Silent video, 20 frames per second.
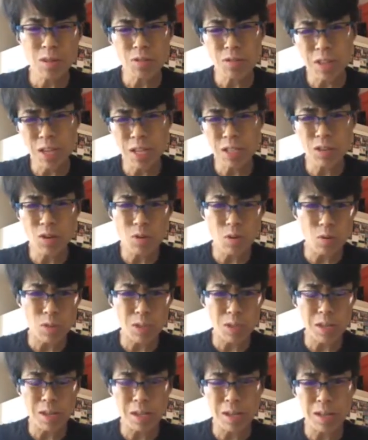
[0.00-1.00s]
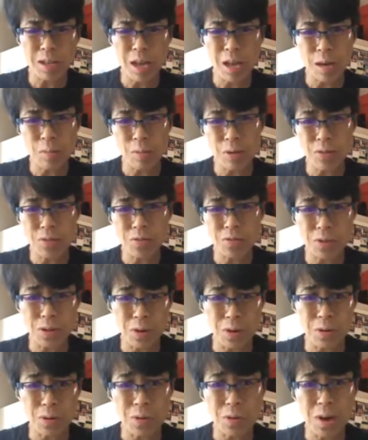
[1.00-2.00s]
things are always gonna ebb and
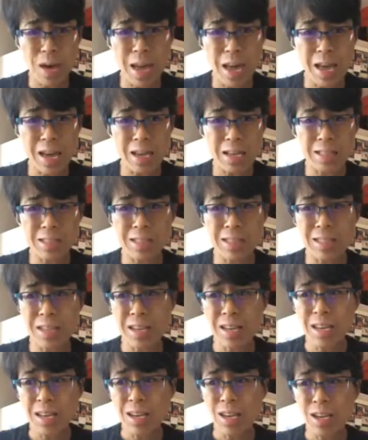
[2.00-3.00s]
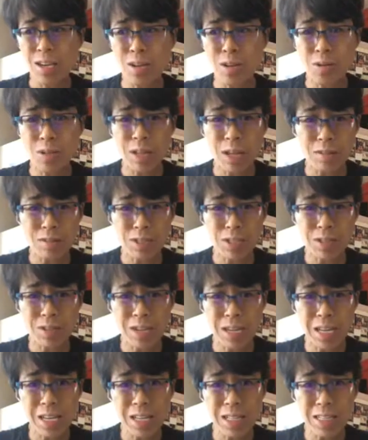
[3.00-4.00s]
flow, and life still
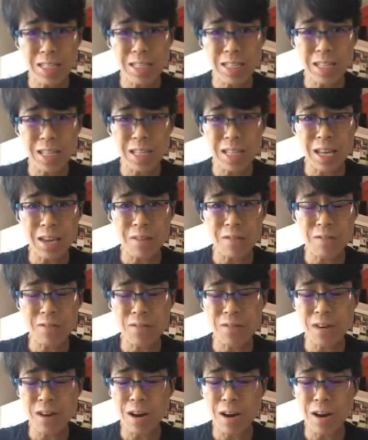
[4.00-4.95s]
hits, and life